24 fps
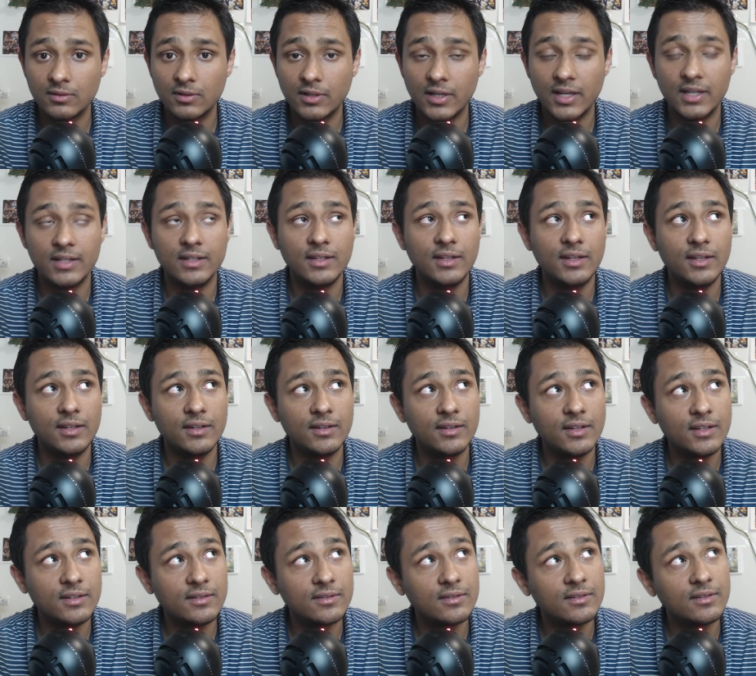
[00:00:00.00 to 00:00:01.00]
and he
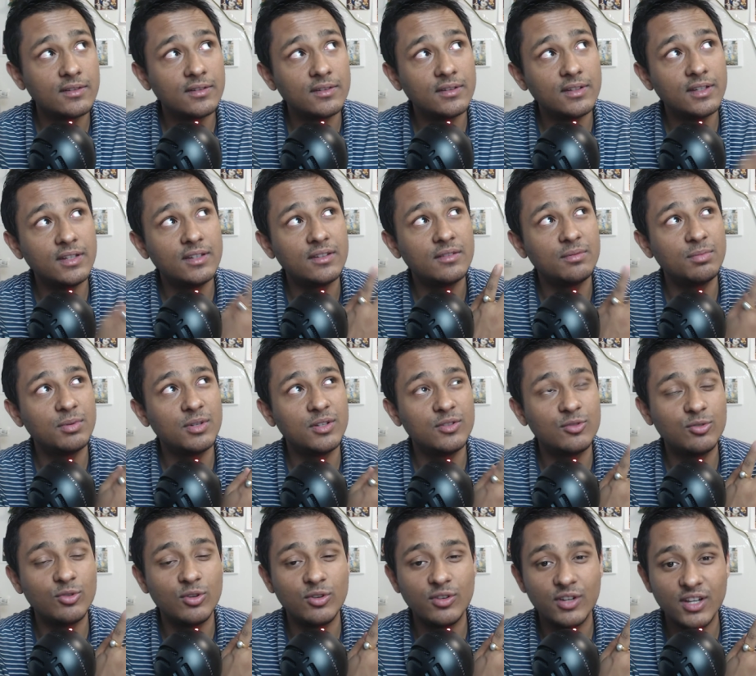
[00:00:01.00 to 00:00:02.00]
reached the
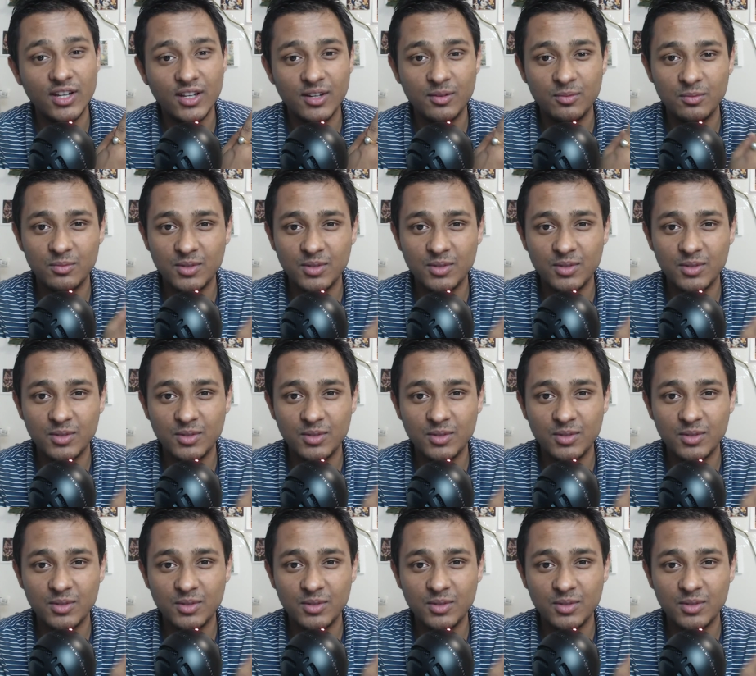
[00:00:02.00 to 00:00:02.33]
spiritual realm,